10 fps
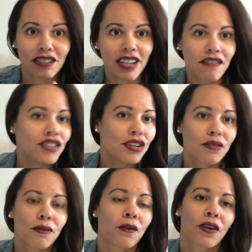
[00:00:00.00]
or nephew,
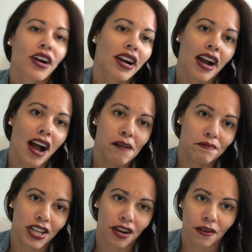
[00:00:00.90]
or
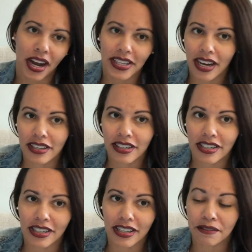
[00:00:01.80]
you know, a
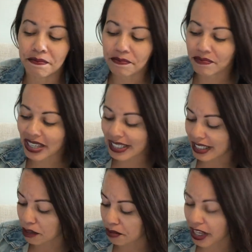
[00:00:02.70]
younger
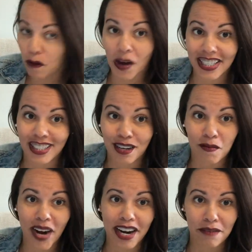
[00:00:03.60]
sibling wants to
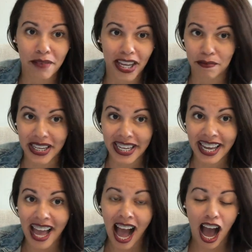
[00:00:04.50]
wear
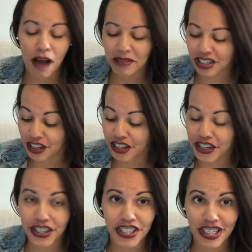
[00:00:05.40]
baby, it's a
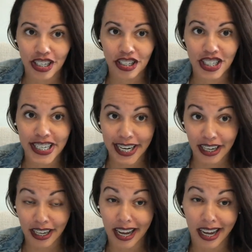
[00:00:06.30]
good
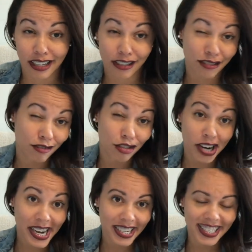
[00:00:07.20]

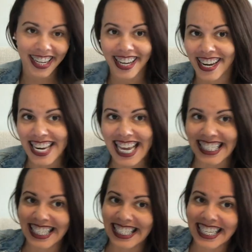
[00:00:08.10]
trick to get it
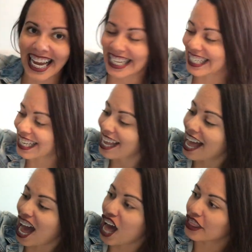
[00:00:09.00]
nice and tight
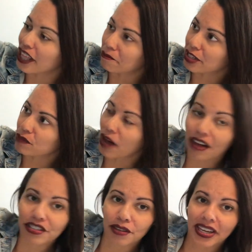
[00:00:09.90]
on them as
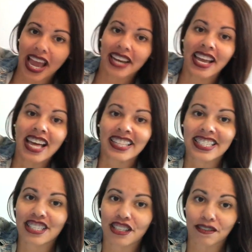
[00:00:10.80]
well. So again,
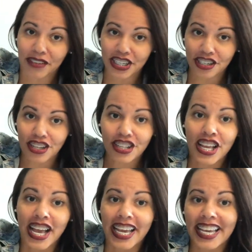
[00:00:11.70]
this is an original.
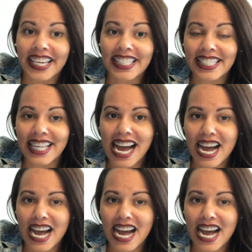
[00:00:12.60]
It's